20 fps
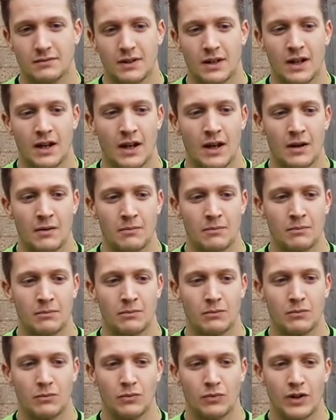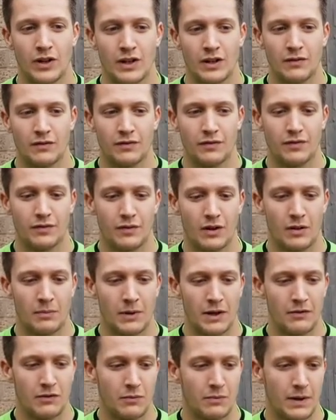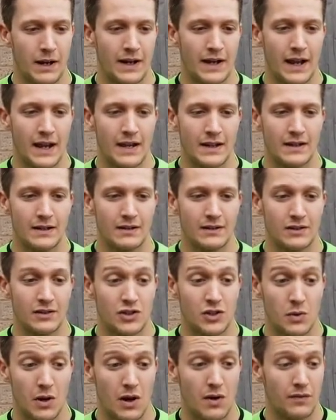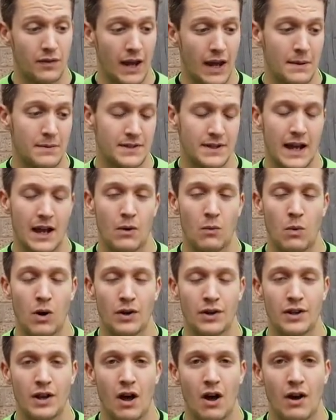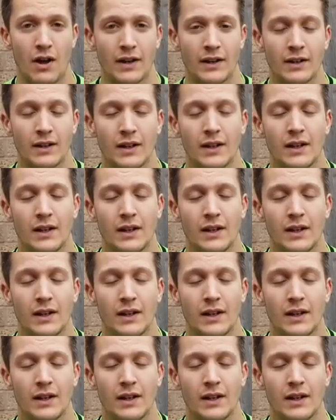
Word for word: Um, we've, I believe, we played eight, 12 games now, won nine.